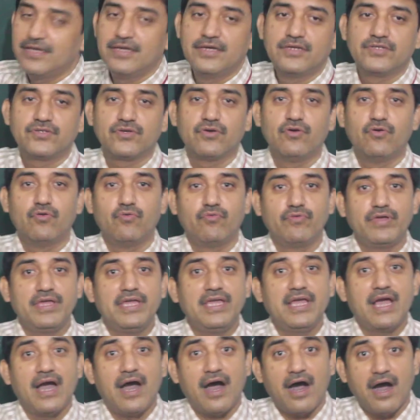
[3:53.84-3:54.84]
so
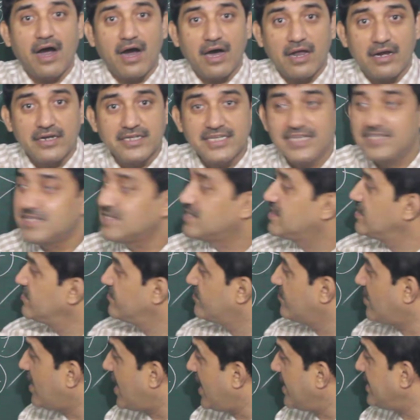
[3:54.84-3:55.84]
we are just
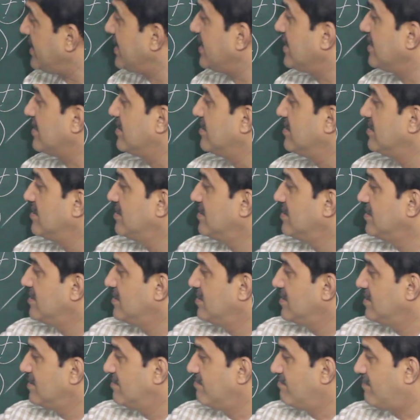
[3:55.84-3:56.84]
dividing
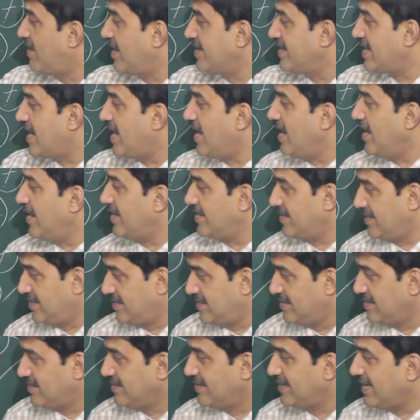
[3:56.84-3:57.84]
by
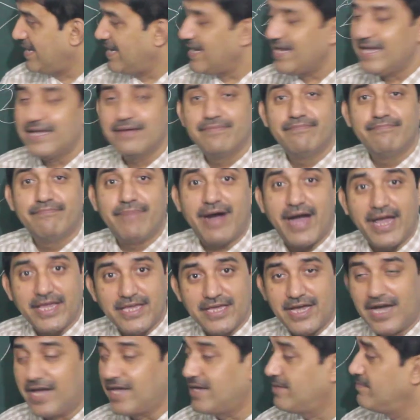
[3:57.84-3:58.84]
I. A by
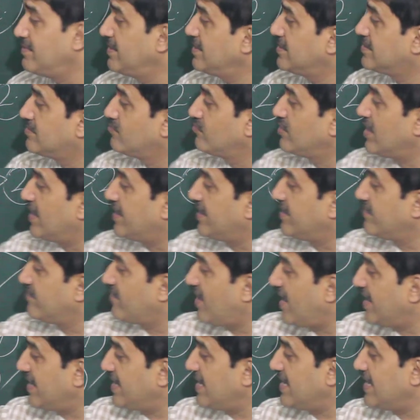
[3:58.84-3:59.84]
I means we are
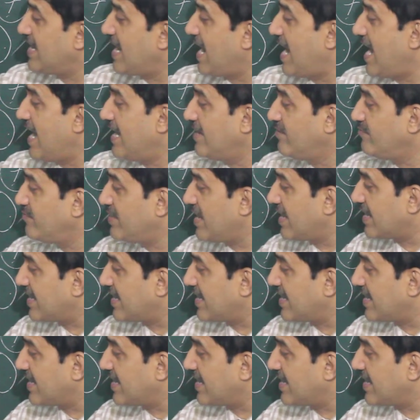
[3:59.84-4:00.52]
dividing and we are